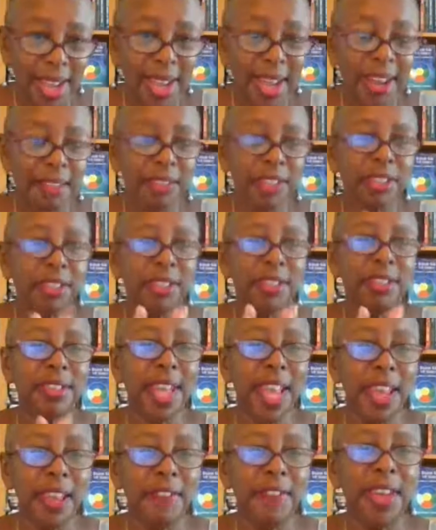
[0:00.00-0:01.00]
have a
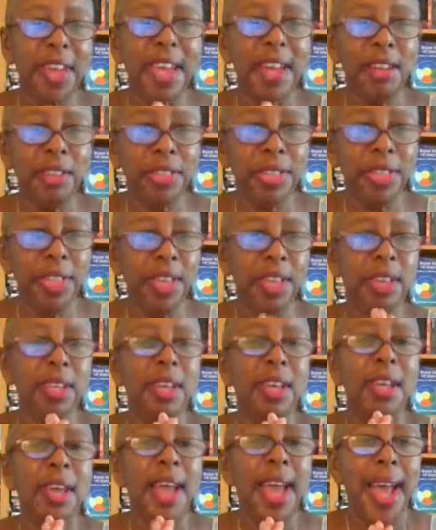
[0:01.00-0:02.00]
safe, healthy,
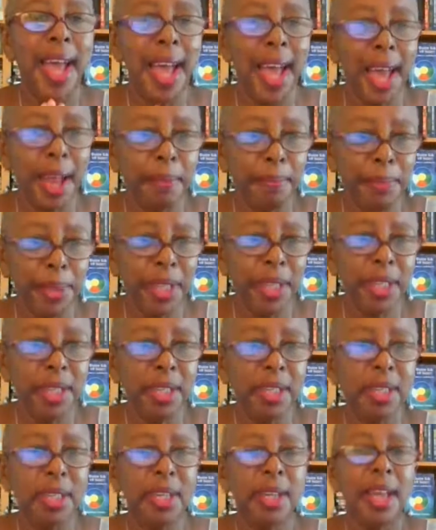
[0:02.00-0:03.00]

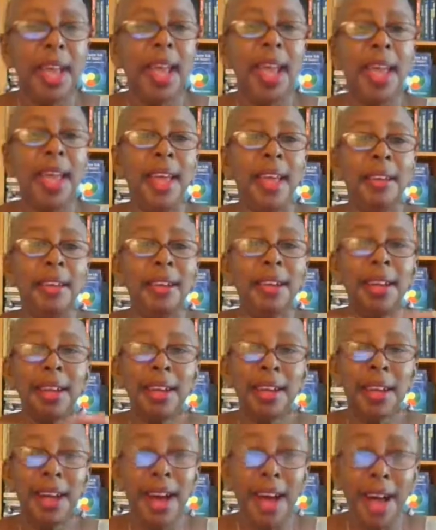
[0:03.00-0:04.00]
happy, and
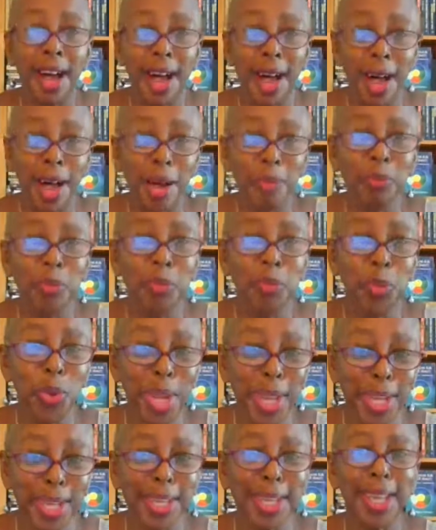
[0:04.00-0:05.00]
calm
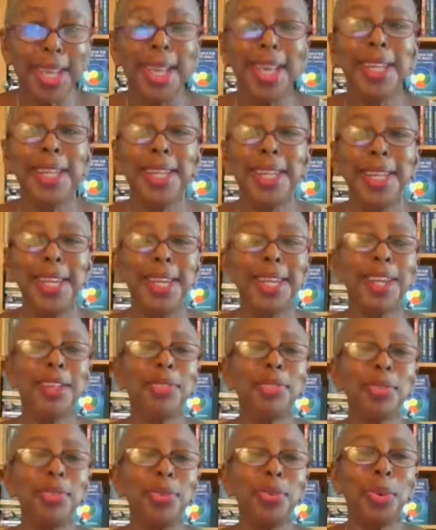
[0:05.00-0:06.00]
week, getting
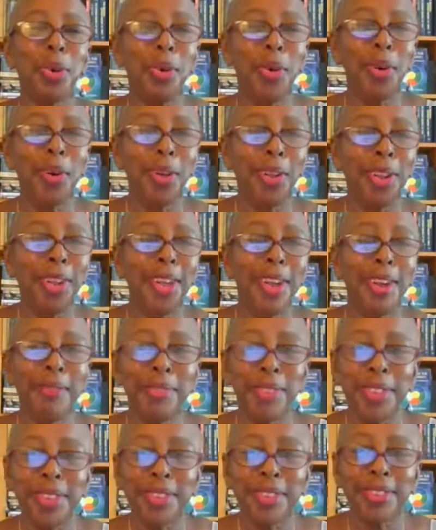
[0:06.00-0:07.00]
through all
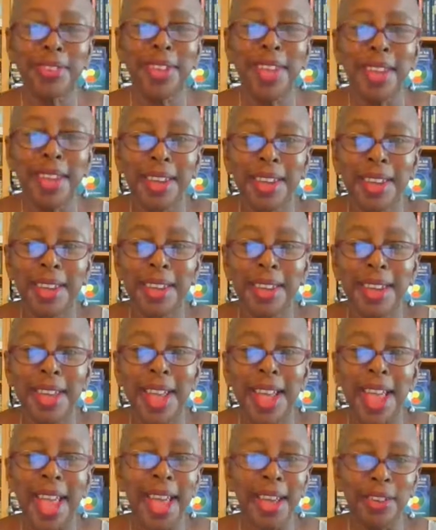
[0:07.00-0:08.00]
of this
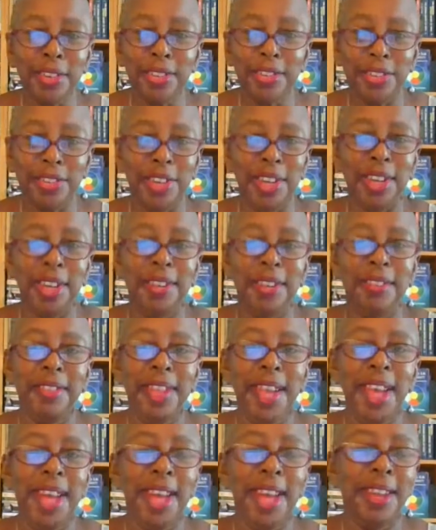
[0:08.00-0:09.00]
energy
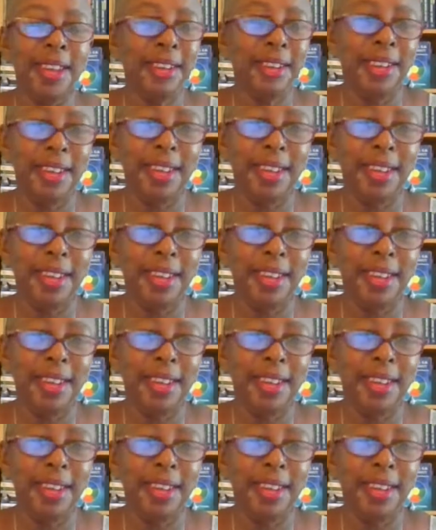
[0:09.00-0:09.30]
that